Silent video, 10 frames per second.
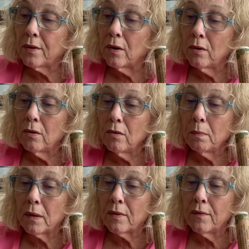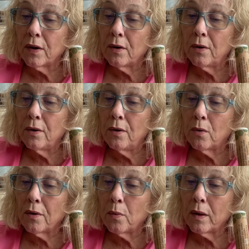Local Pacific
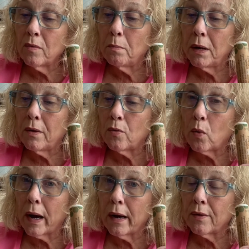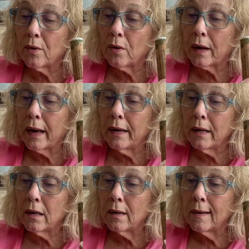Northwest beeswax, organic